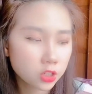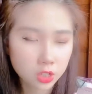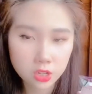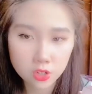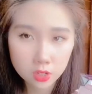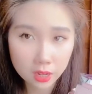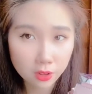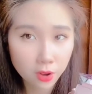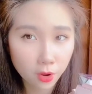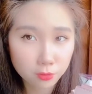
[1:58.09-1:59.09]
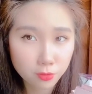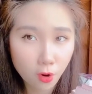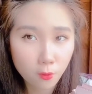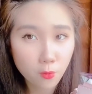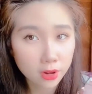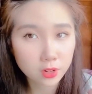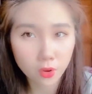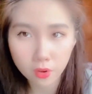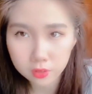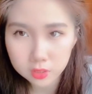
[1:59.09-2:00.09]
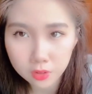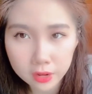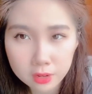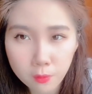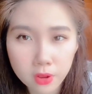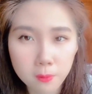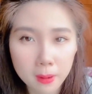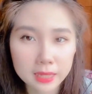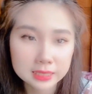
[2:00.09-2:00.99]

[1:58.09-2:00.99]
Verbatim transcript: change that you got from vendors or anywhere you buy